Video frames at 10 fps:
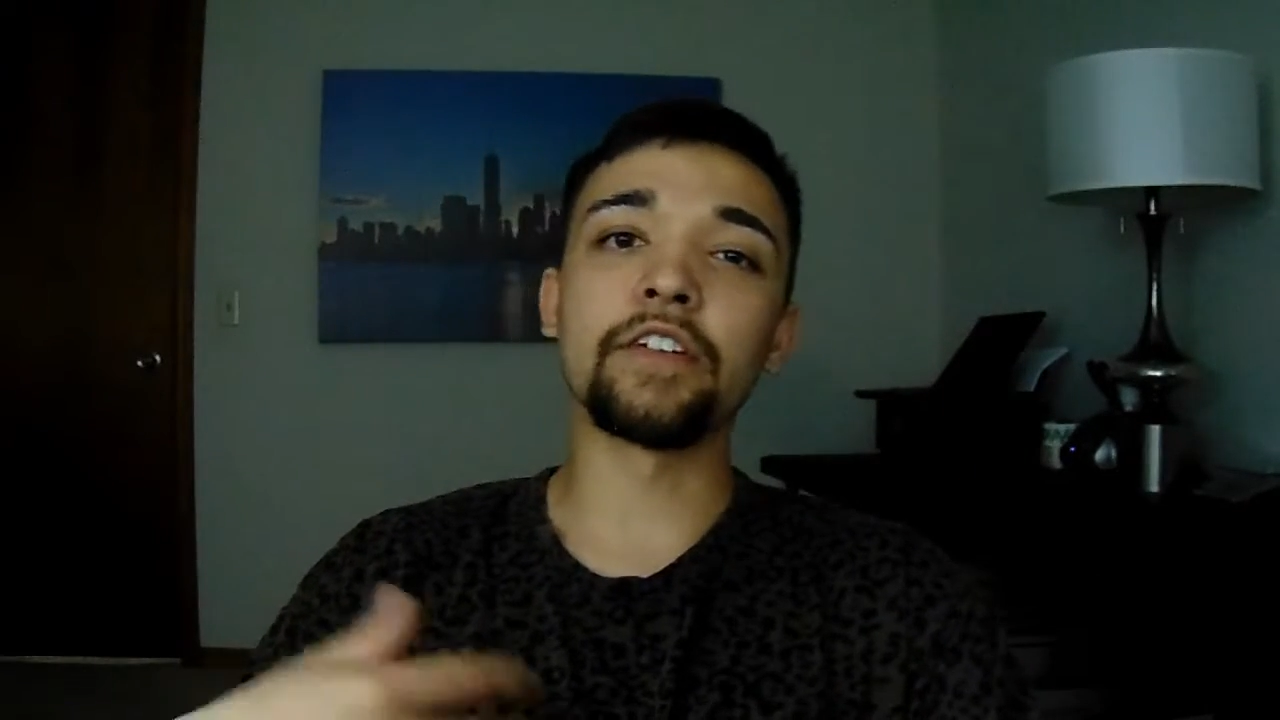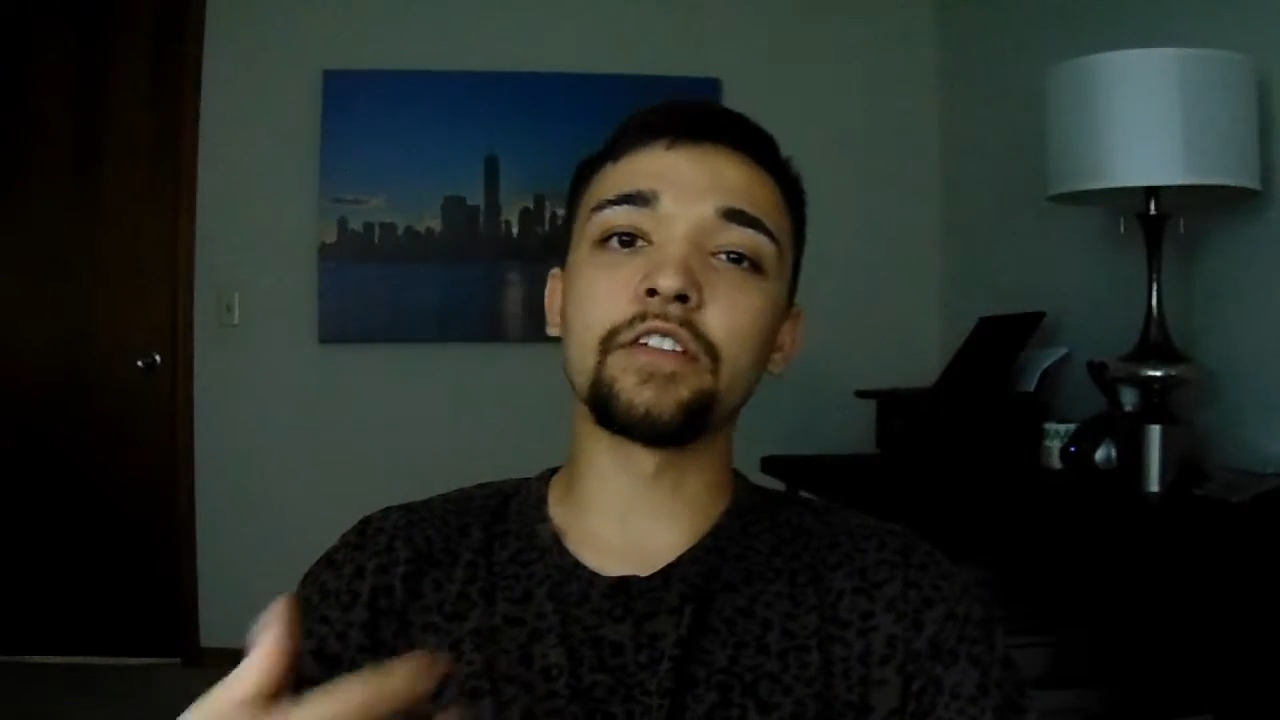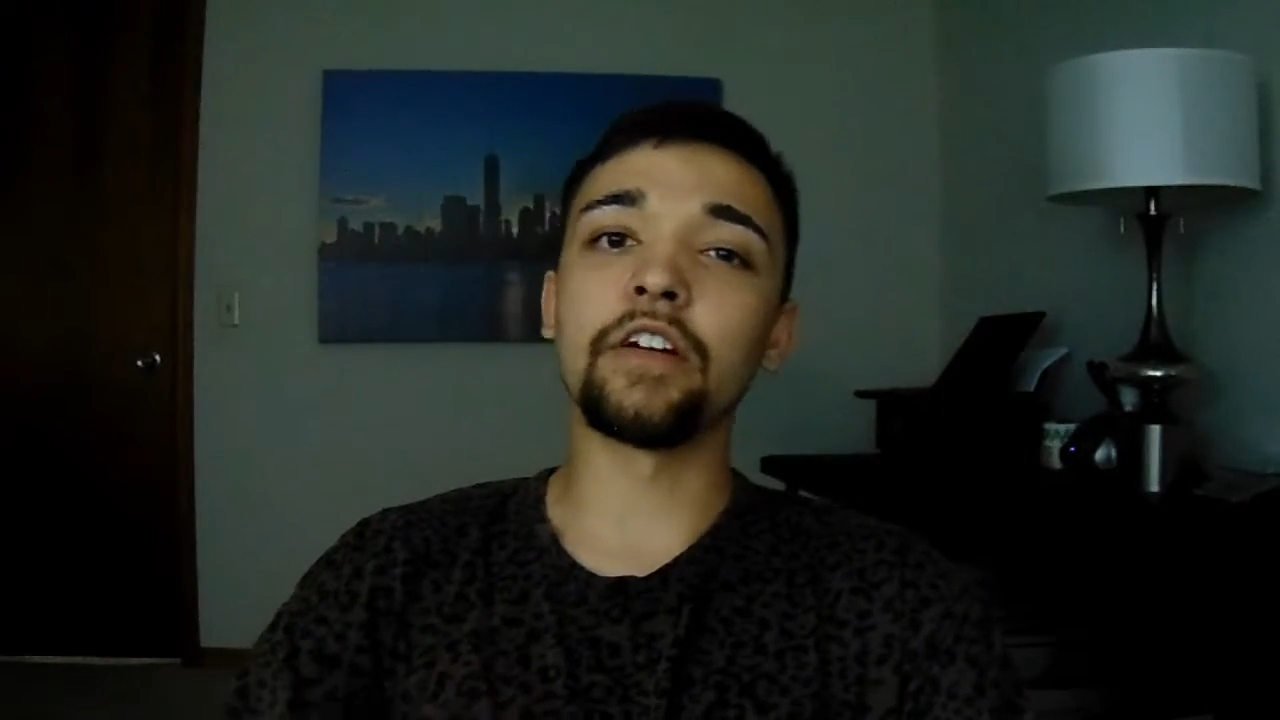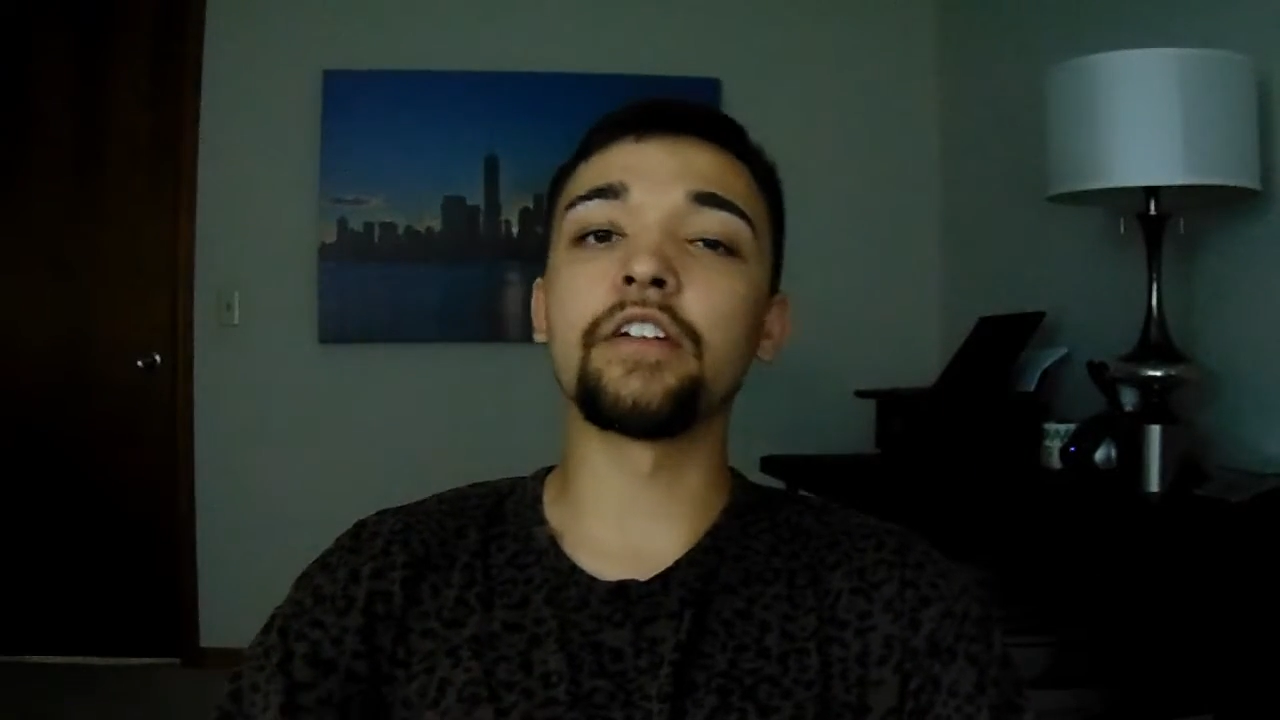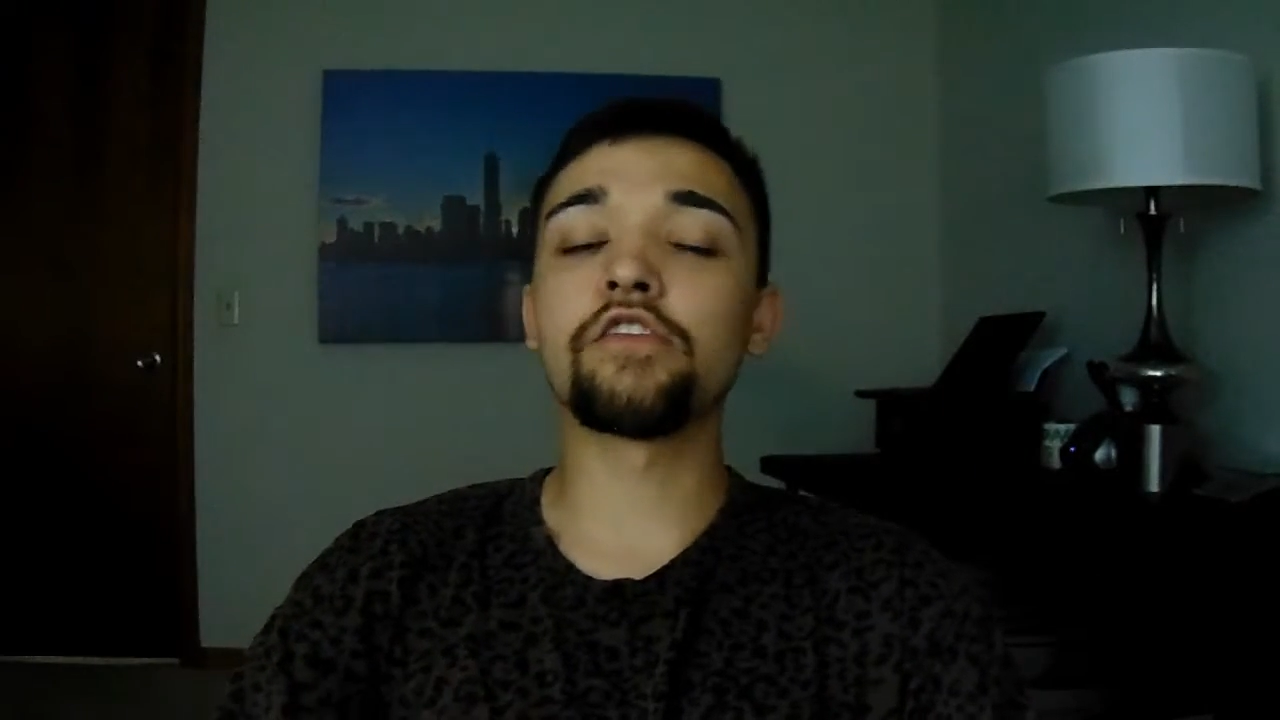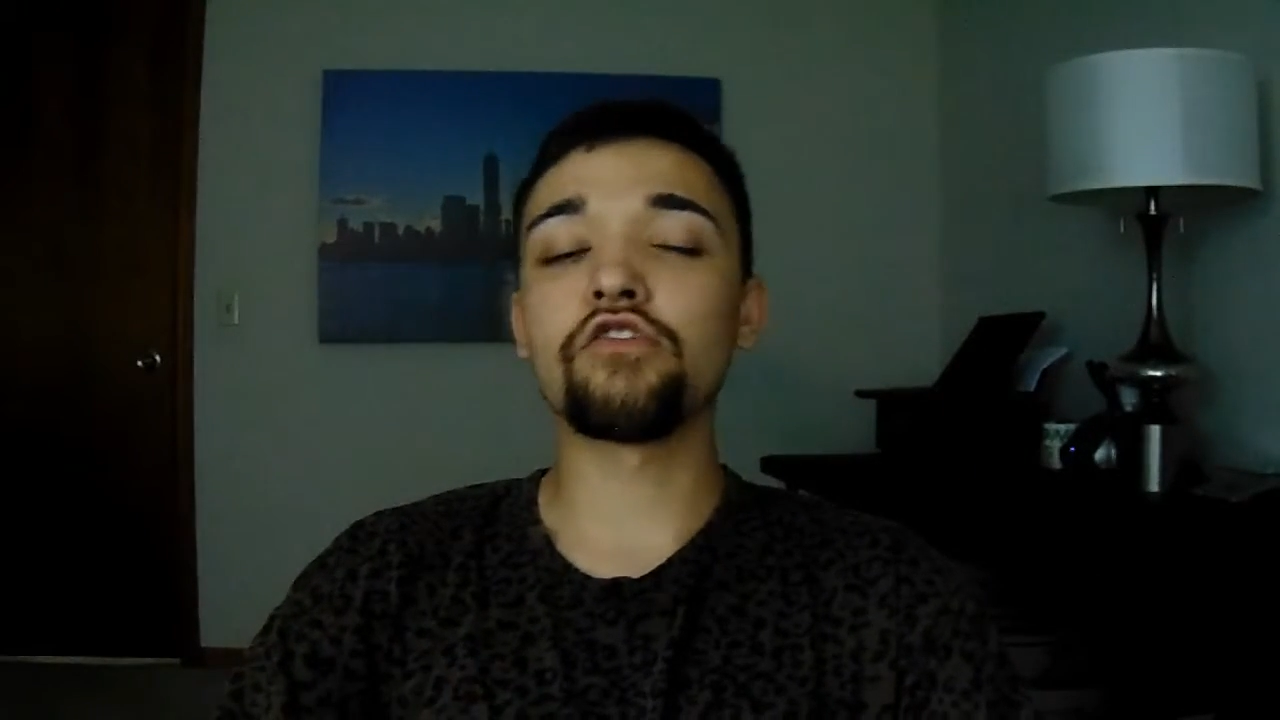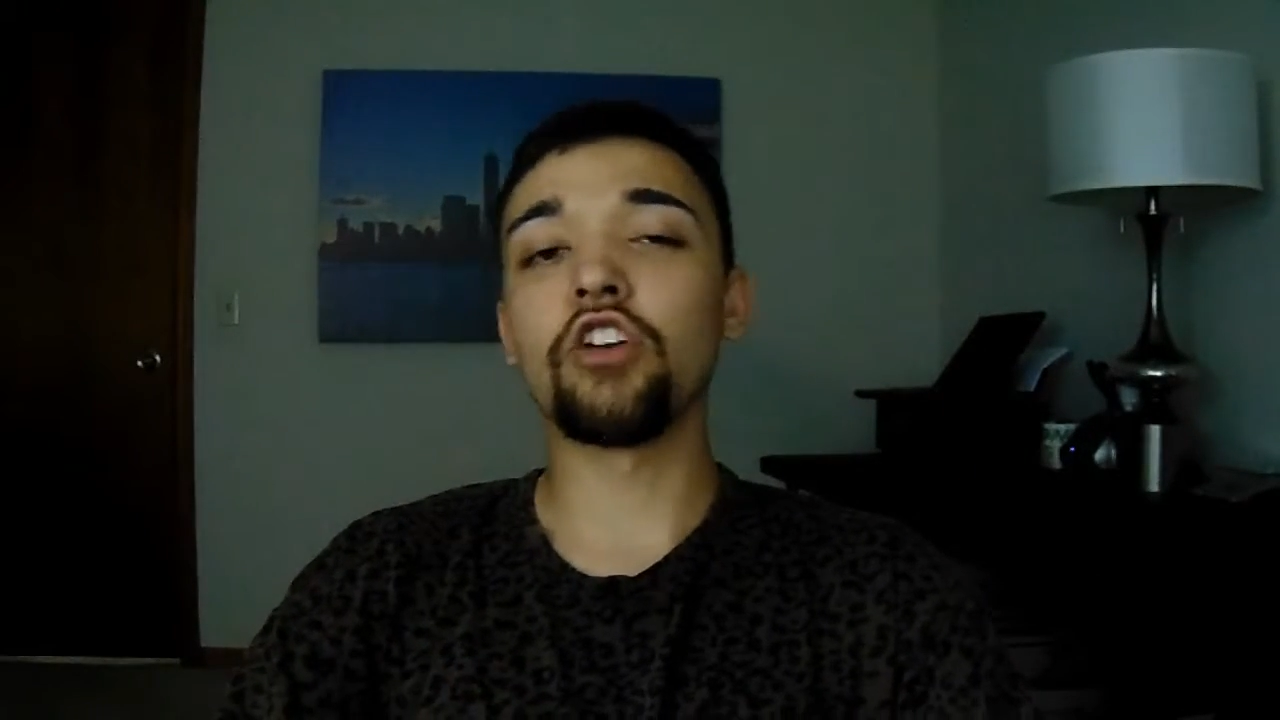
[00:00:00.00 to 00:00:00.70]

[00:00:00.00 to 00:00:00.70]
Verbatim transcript: returns.